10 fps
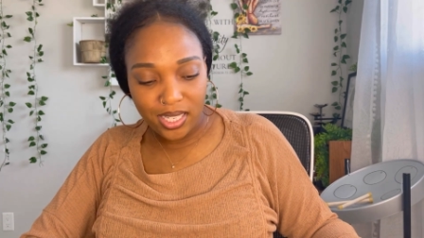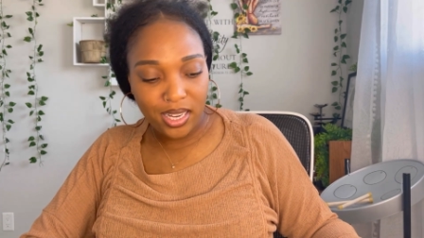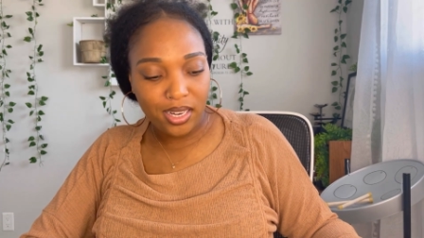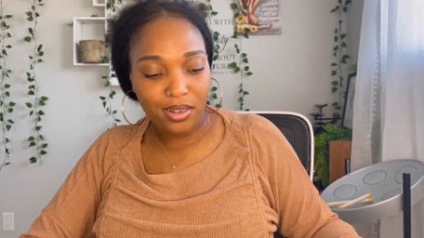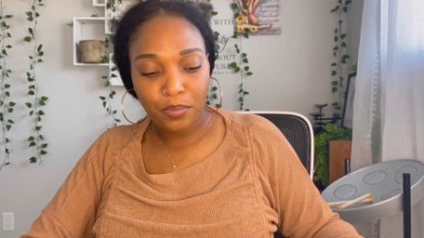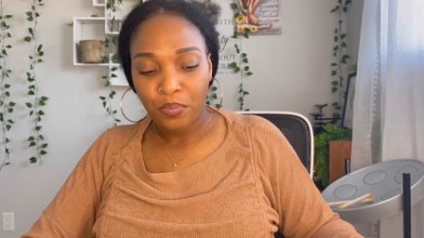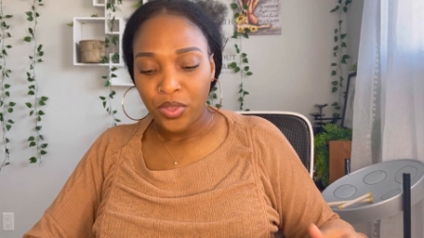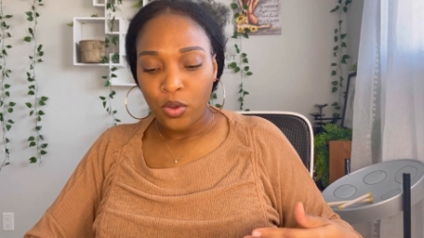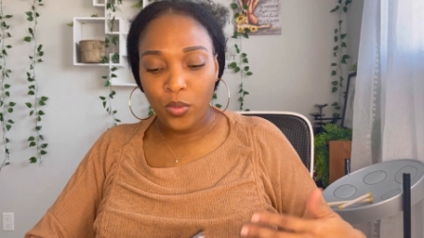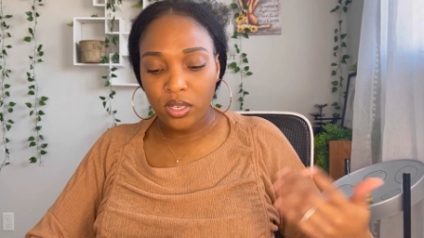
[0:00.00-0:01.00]
And
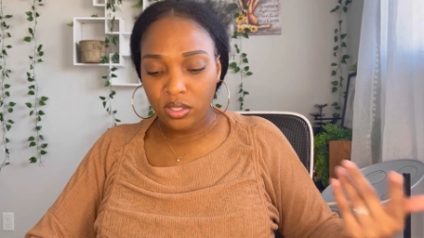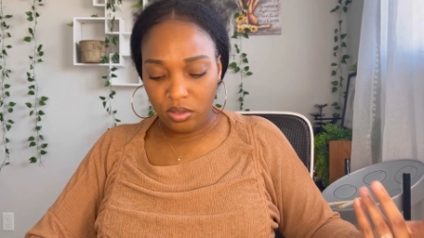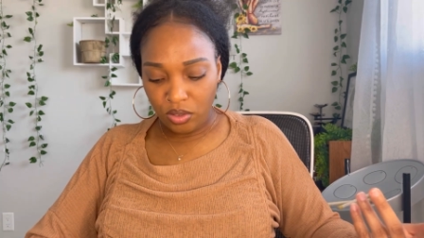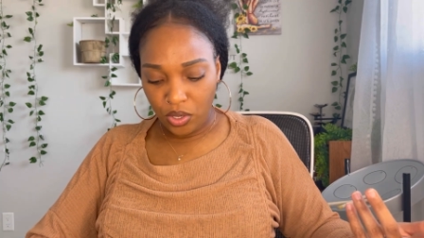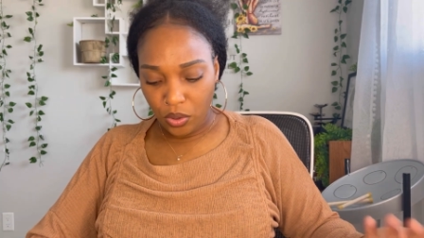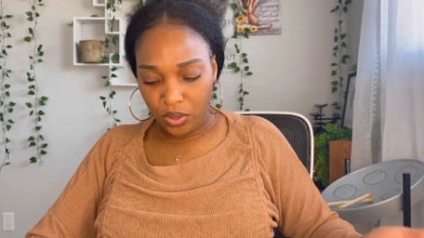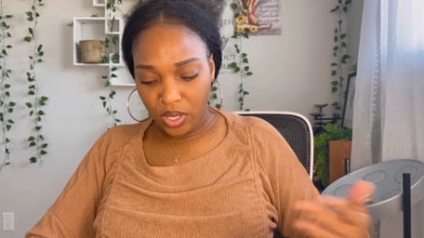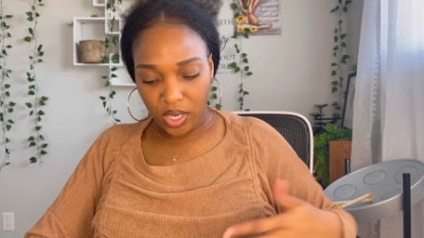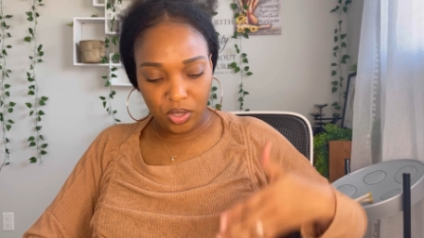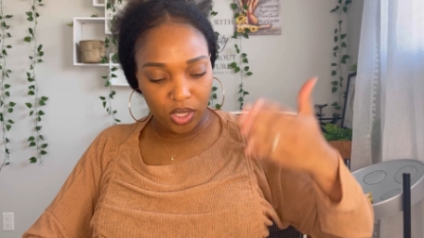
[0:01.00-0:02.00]
when, you know,
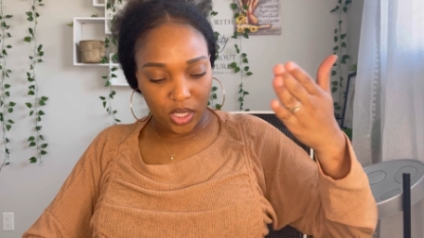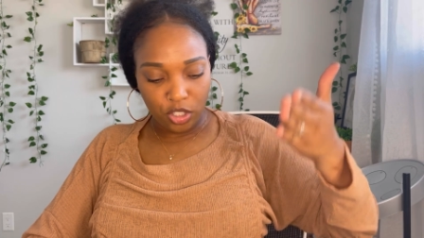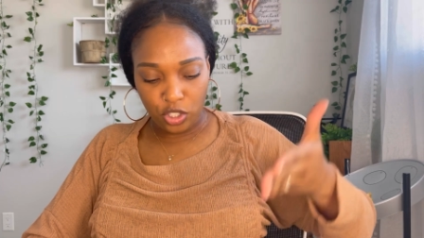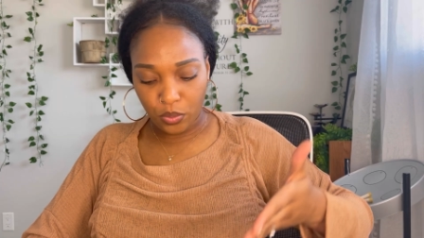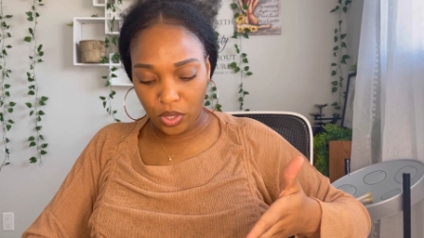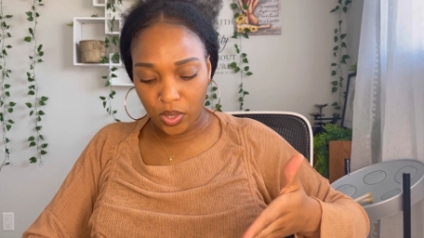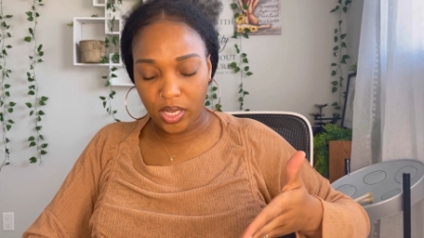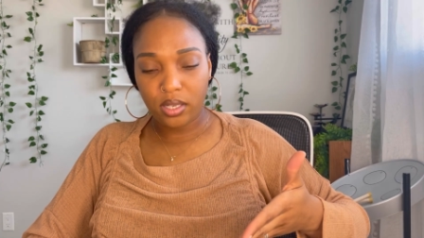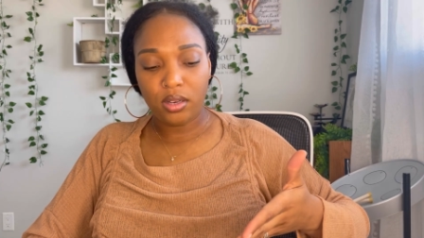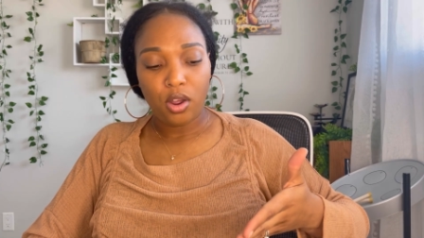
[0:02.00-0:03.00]
there's a section where you
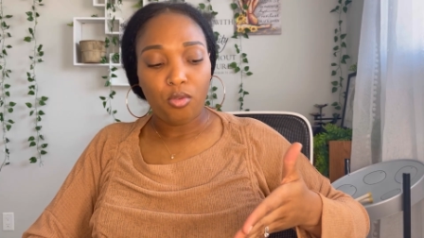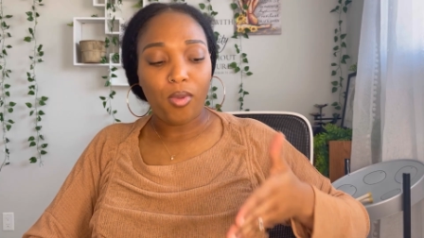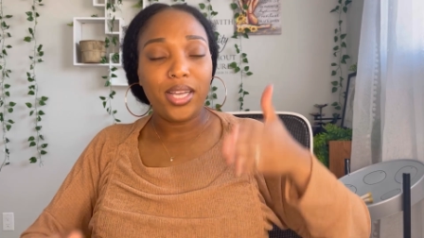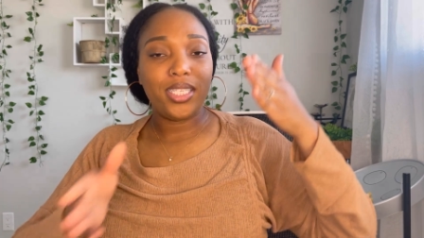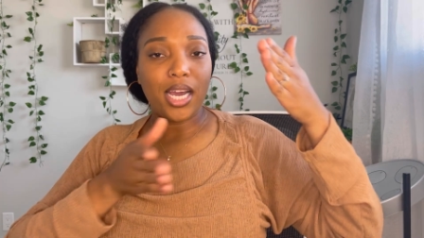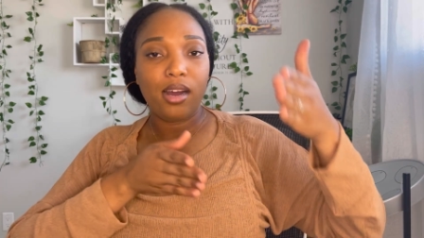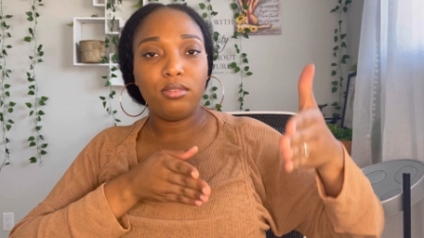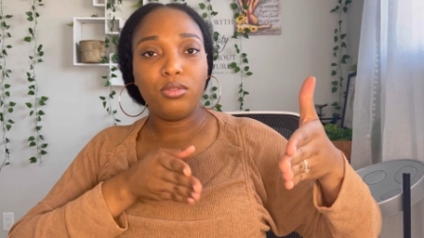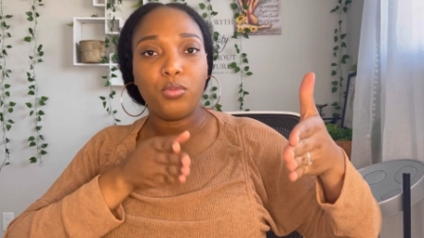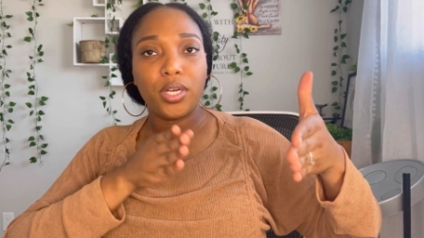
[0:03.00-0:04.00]
can write
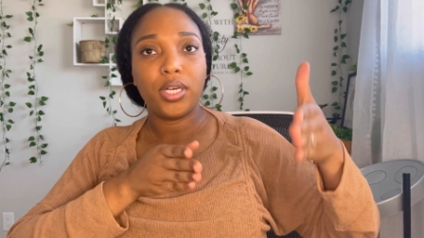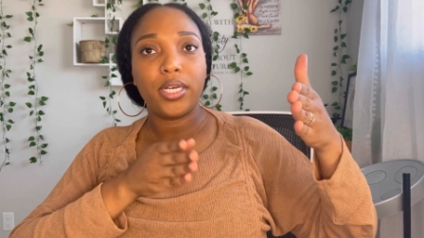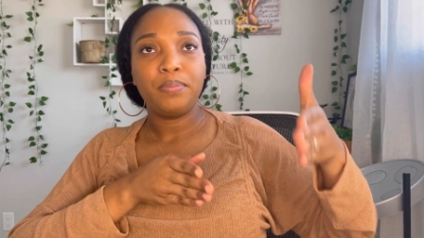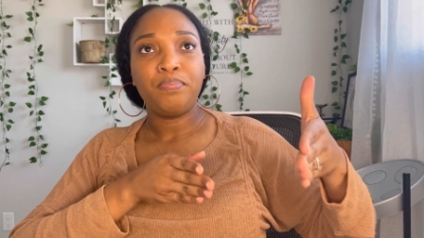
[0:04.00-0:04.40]
down where